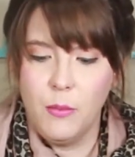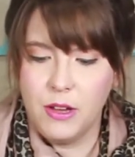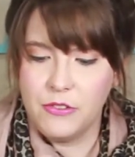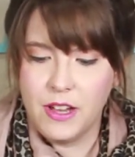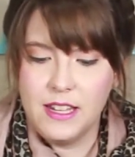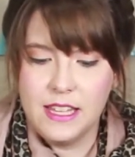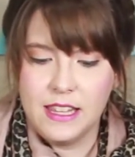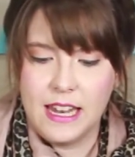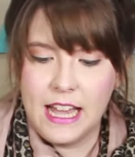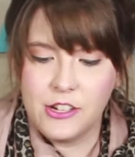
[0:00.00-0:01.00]
but finding
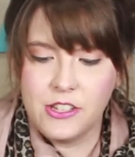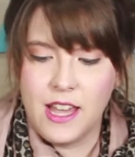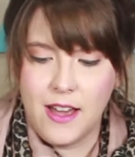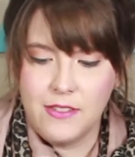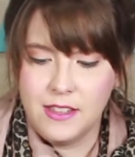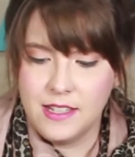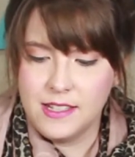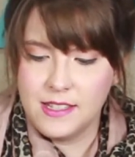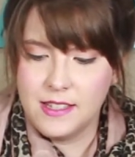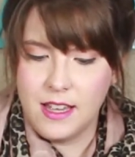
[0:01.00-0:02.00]
that actually having
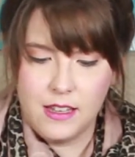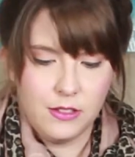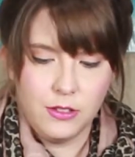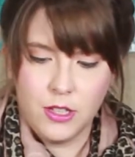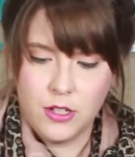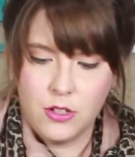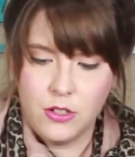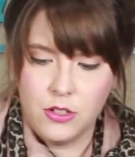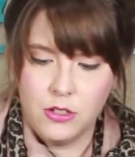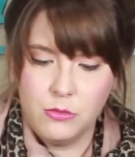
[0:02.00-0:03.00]
this
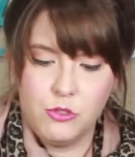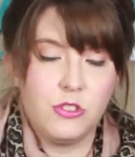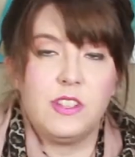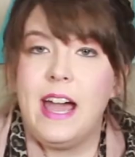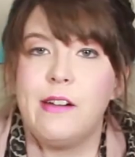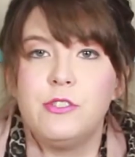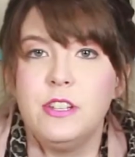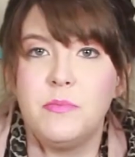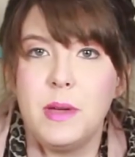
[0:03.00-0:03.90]
little just half sheet